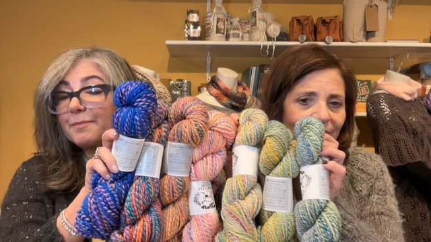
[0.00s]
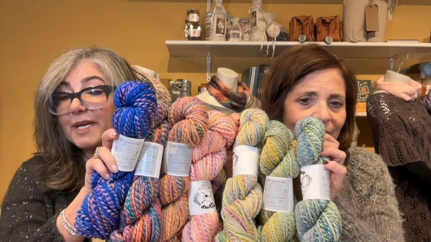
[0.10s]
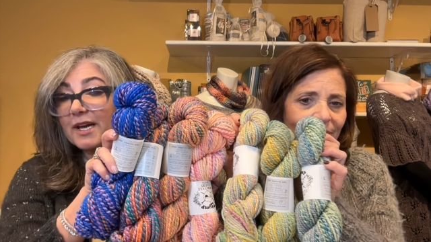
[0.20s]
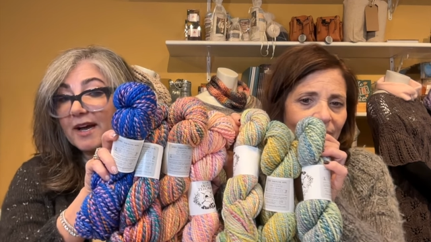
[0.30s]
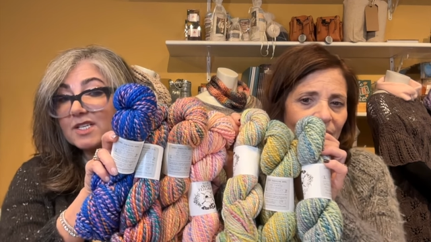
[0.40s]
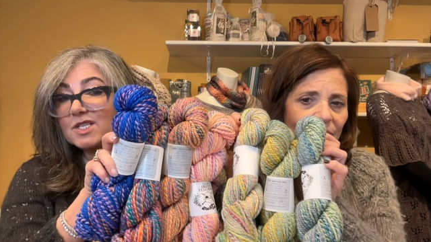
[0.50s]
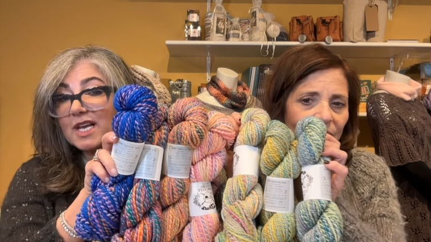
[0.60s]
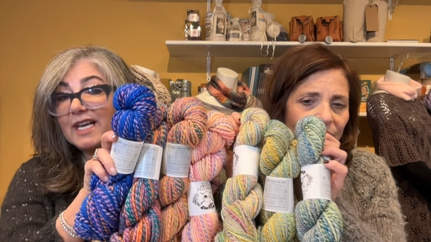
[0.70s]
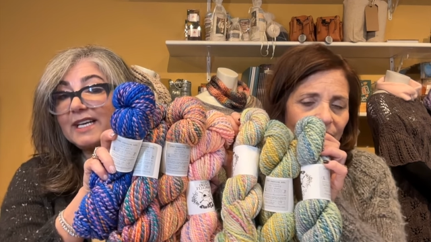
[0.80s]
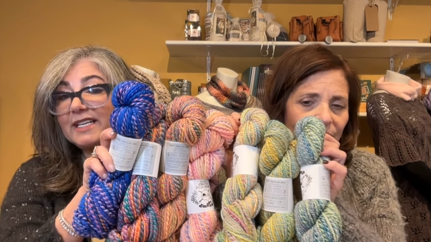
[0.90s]
Speaker 1: because
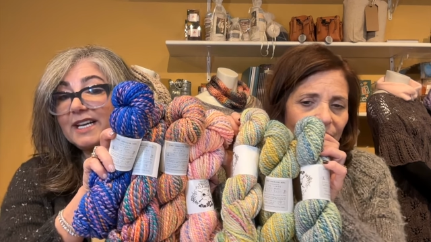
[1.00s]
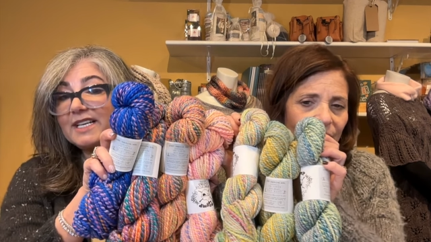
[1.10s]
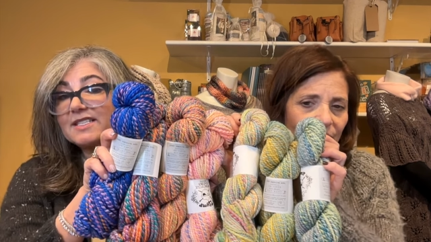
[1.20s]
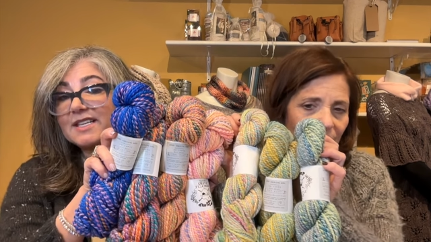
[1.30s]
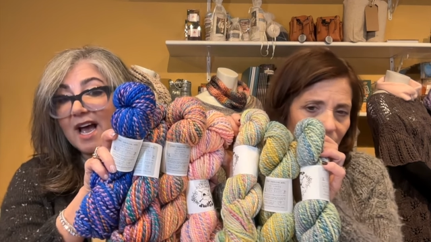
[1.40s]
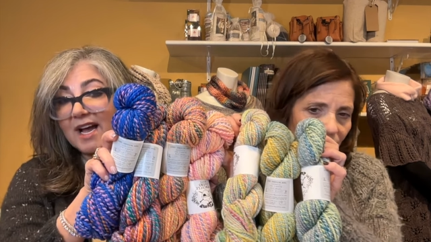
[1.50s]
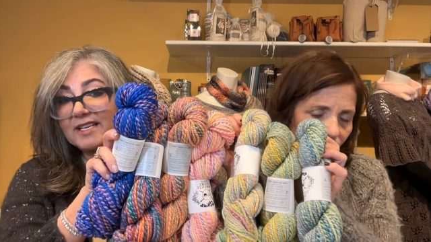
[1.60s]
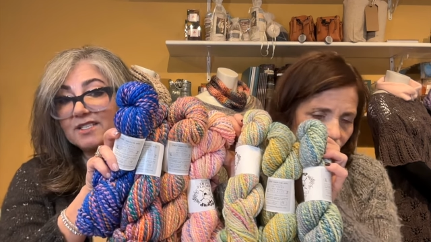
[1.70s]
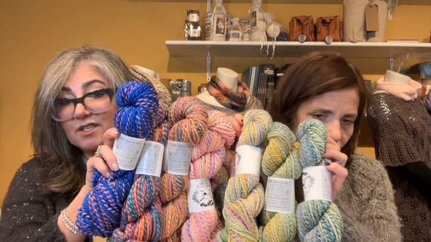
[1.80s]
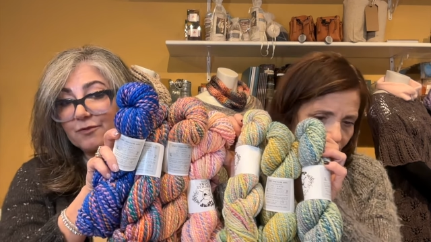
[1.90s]
it is
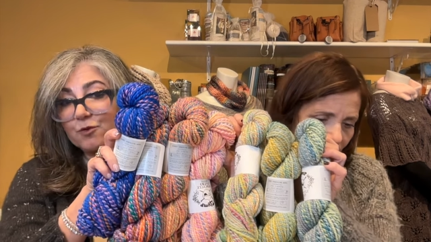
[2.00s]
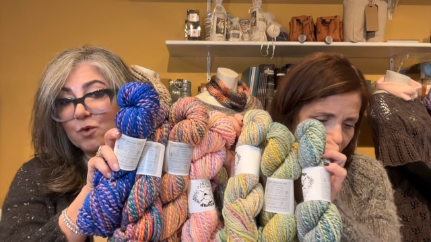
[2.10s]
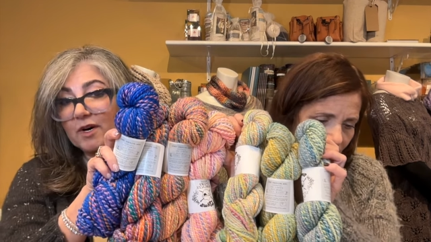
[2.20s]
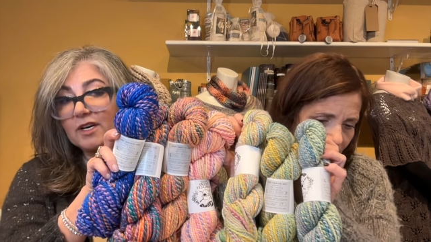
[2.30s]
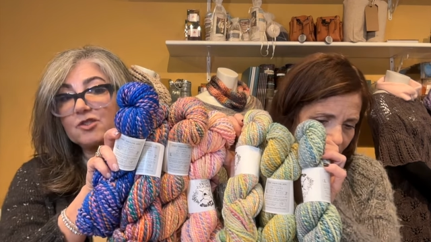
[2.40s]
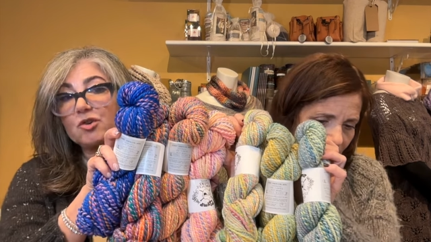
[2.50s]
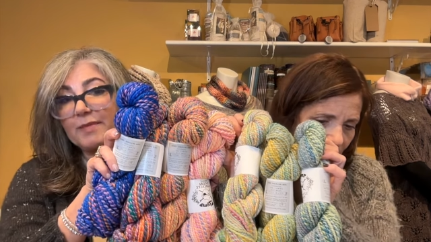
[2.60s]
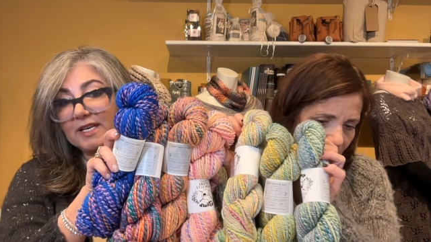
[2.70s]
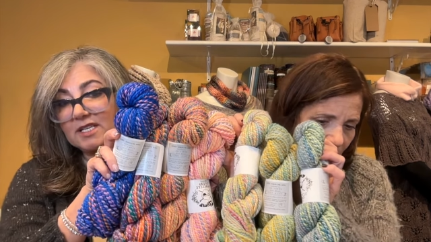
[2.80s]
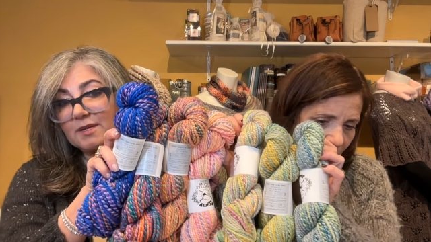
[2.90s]
sized for a
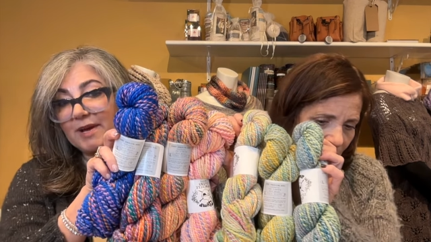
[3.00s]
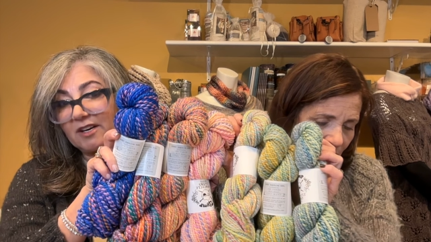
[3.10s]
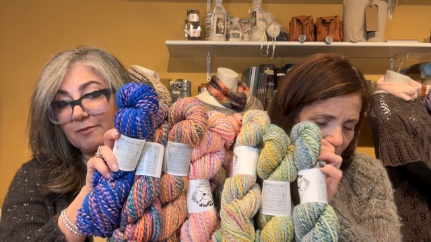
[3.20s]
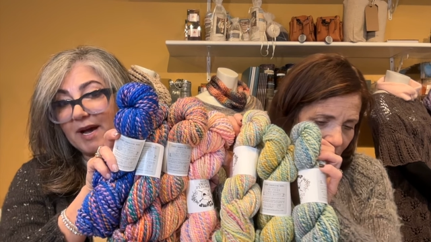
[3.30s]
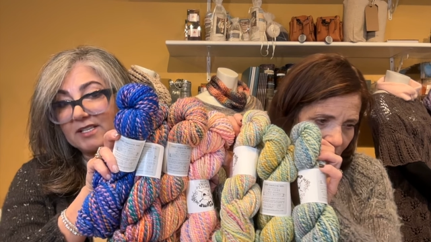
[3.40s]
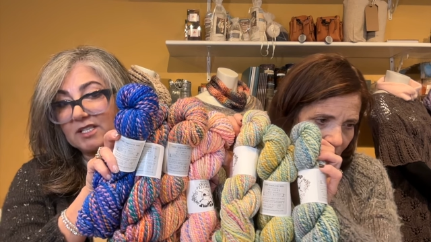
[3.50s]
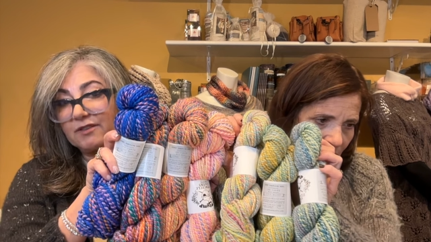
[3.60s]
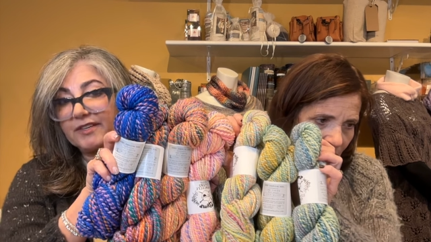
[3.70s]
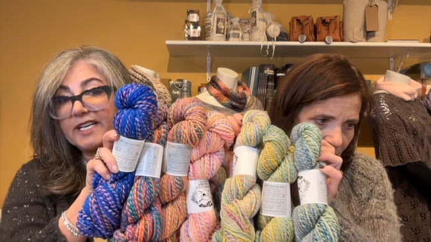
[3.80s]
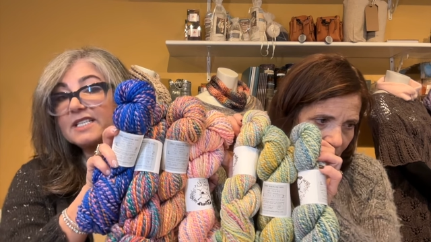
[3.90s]
tremendous amount of
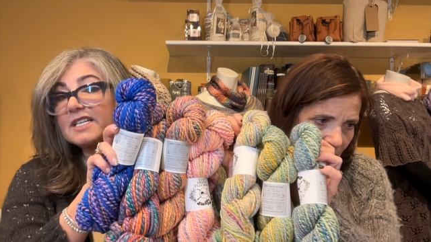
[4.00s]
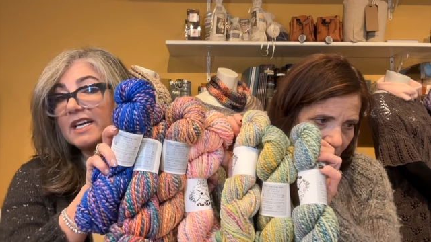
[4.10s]
positive ease.